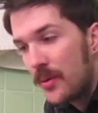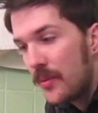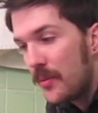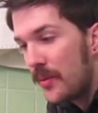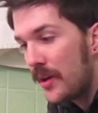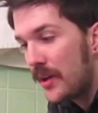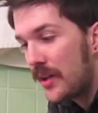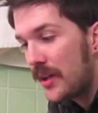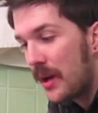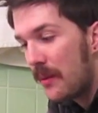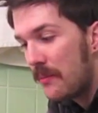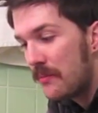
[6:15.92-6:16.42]

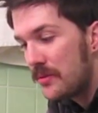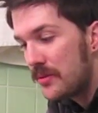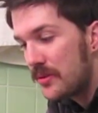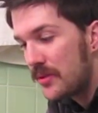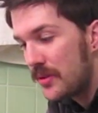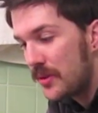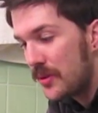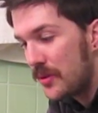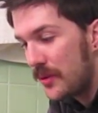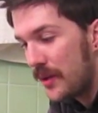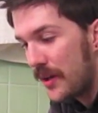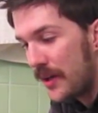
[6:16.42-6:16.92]
when it comes
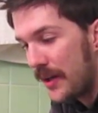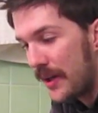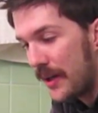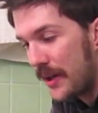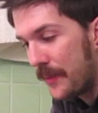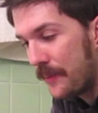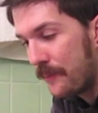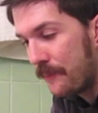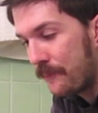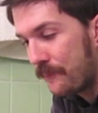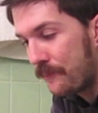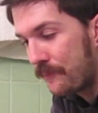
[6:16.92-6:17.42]
to
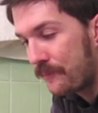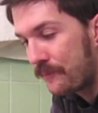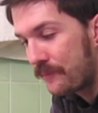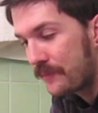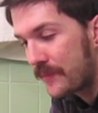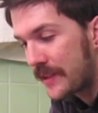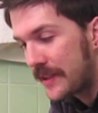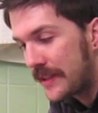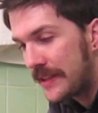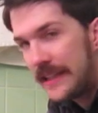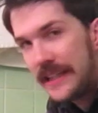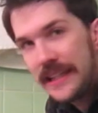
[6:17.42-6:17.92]
um,
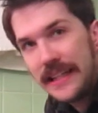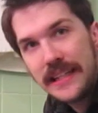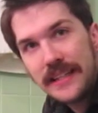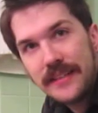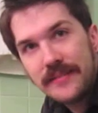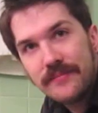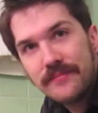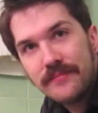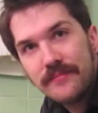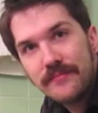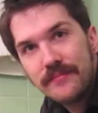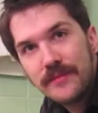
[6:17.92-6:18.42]

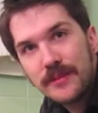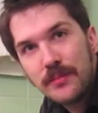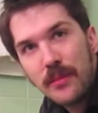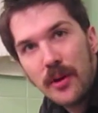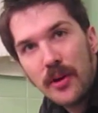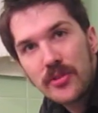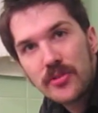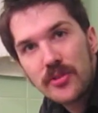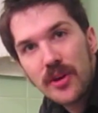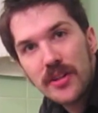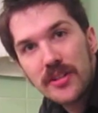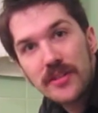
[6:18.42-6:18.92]
cleaning
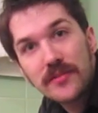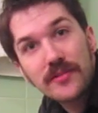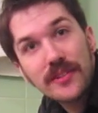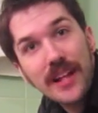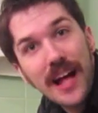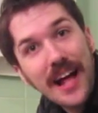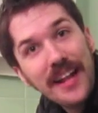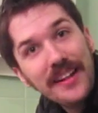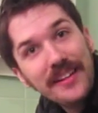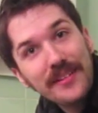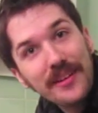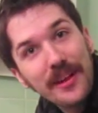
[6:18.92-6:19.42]
small shards of
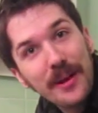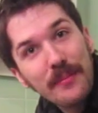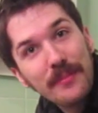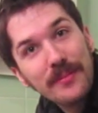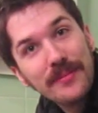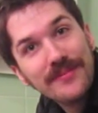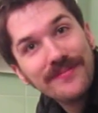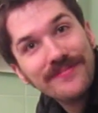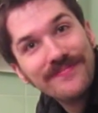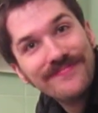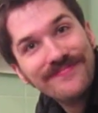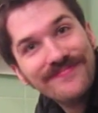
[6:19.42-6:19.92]
glass up.
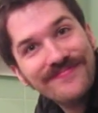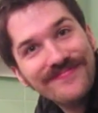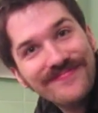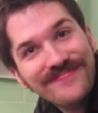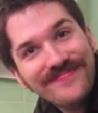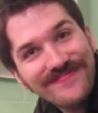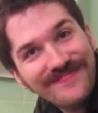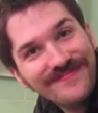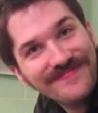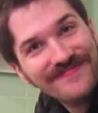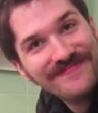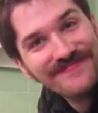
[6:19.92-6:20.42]

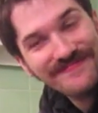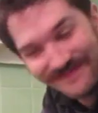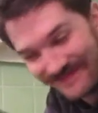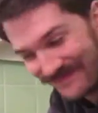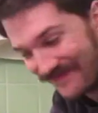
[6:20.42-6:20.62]
My